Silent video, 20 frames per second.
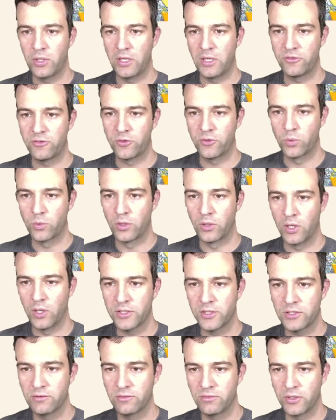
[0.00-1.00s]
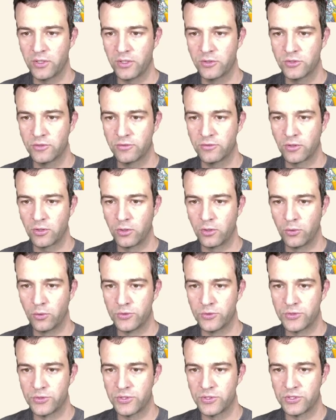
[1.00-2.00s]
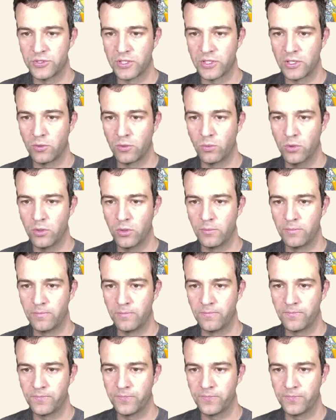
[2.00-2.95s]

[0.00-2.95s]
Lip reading: have to wear lots of layers of clothes to stay warm.